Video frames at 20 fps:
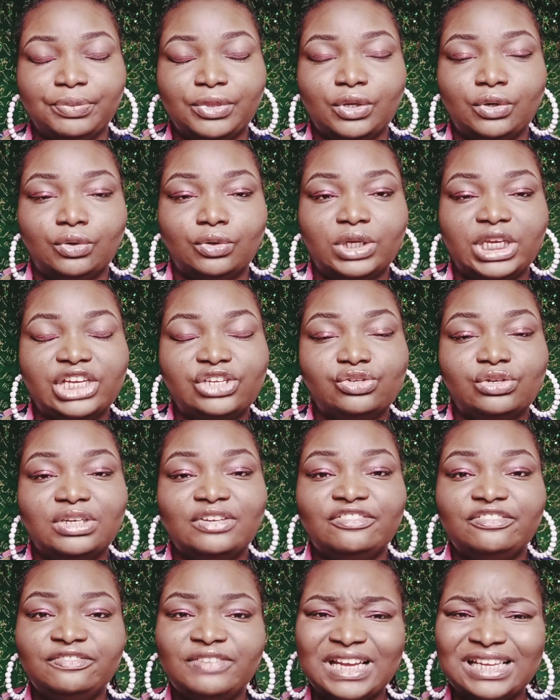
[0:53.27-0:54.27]
Okay, so the
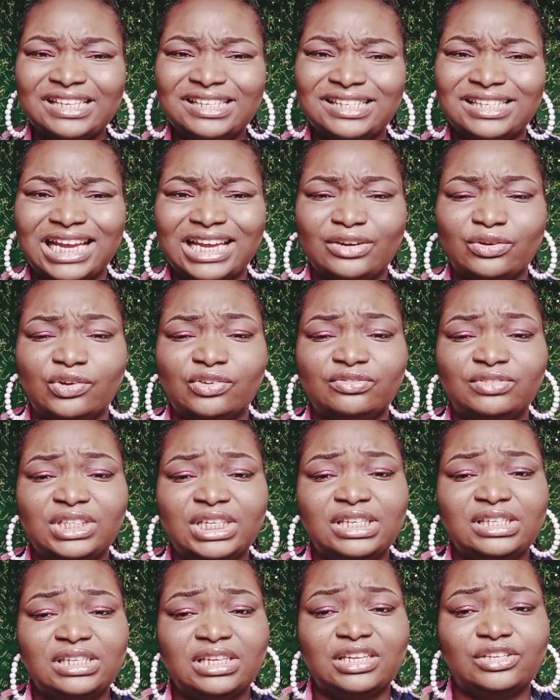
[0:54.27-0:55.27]
first sign of
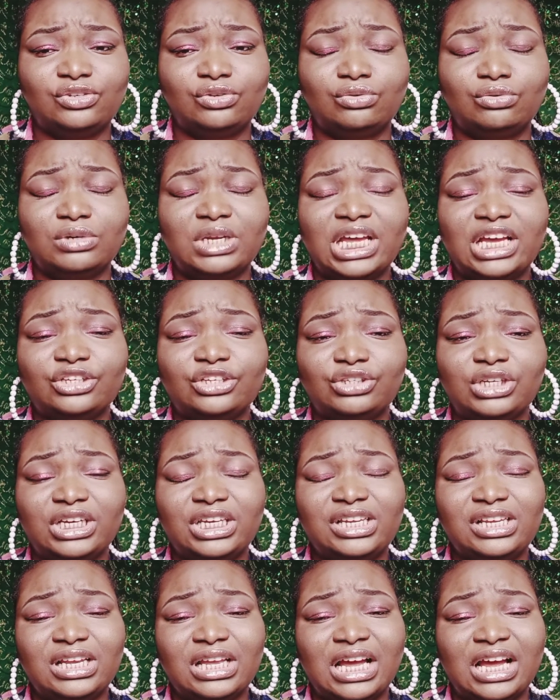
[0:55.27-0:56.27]
this is you could actually
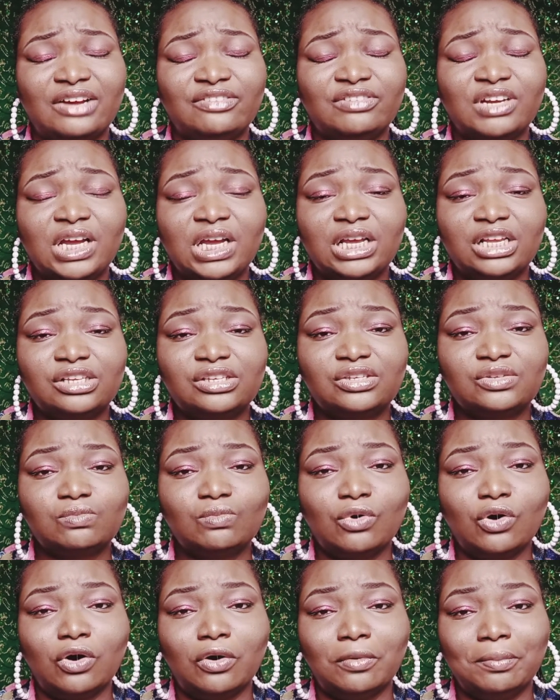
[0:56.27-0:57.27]
have
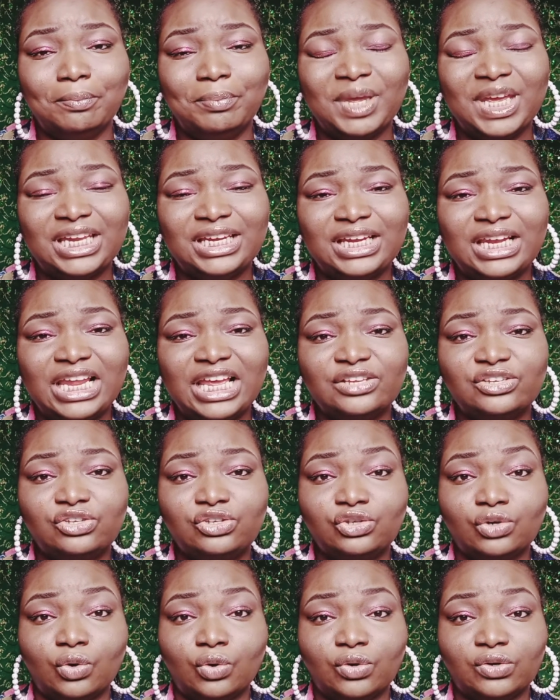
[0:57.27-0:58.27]
small painless
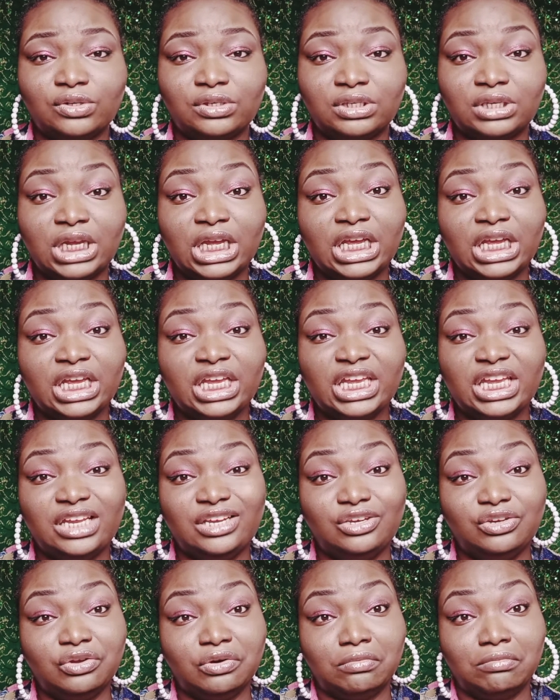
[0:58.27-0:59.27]
sores in
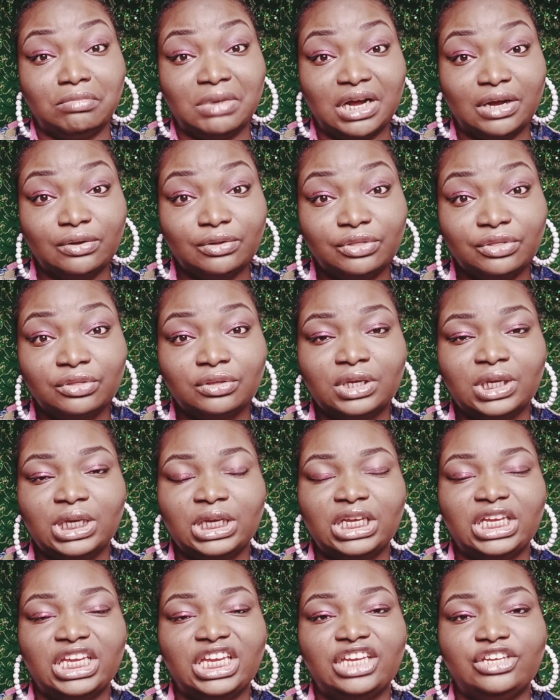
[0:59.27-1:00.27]
your mouth,
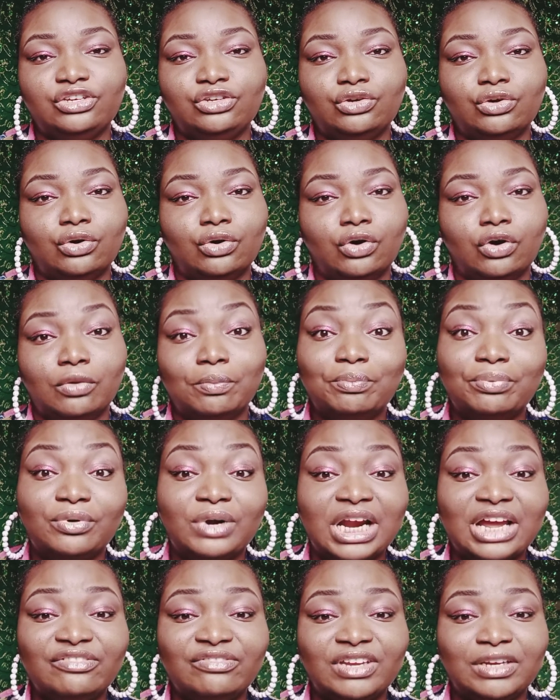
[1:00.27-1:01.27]
in your
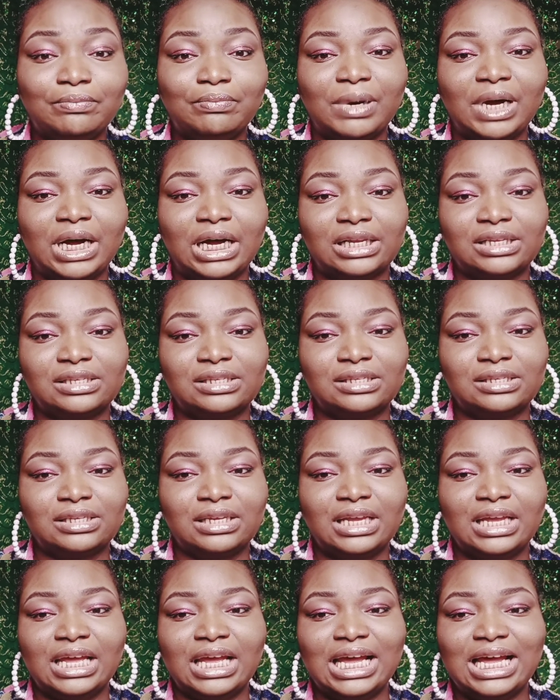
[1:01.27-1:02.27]
private parts,
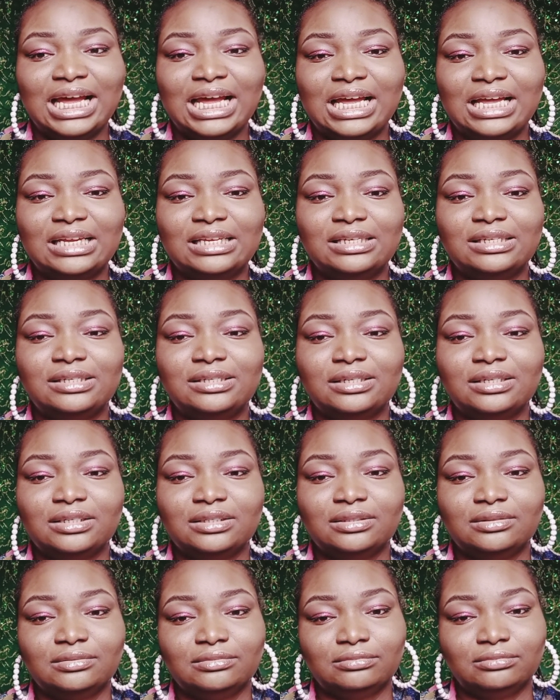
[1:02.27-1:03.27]
and
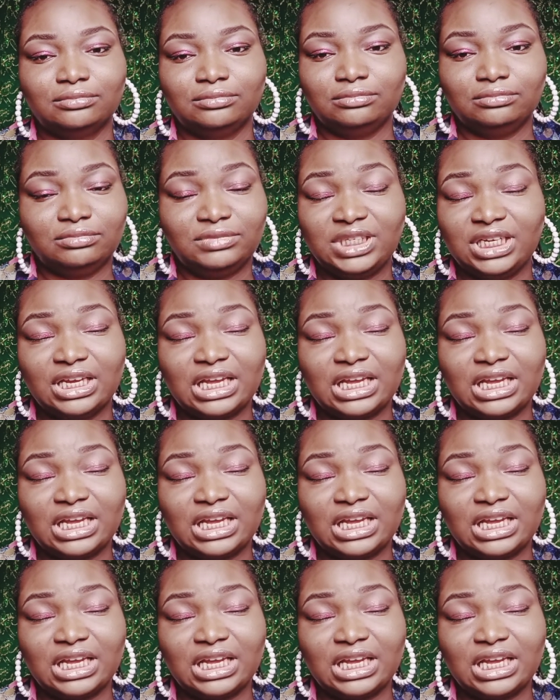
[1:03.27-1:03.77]
they